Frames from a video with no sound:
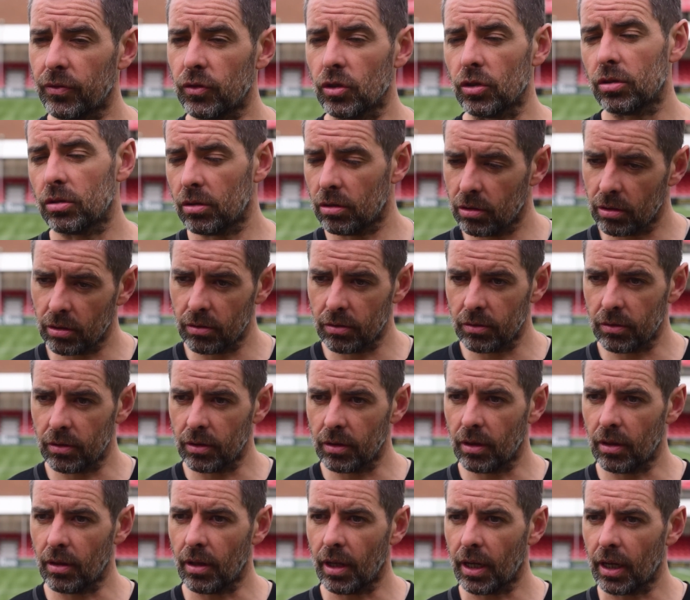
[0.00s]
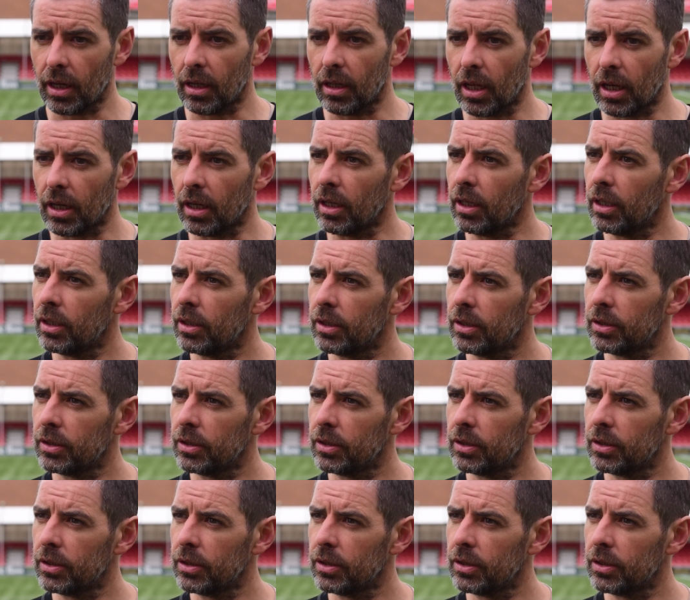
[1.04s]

just had a lot of